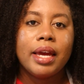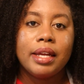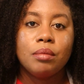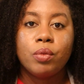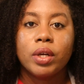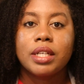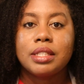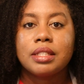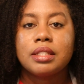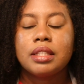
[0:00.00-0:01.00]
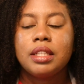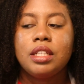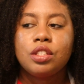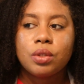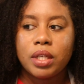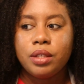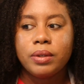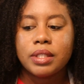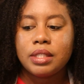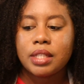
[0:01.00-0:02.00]
and more consistently so that
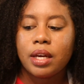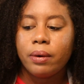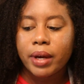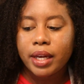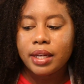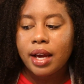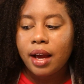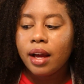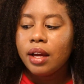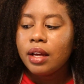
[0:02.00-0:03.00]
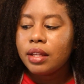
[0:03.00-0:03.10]
you can say, okay, yeah,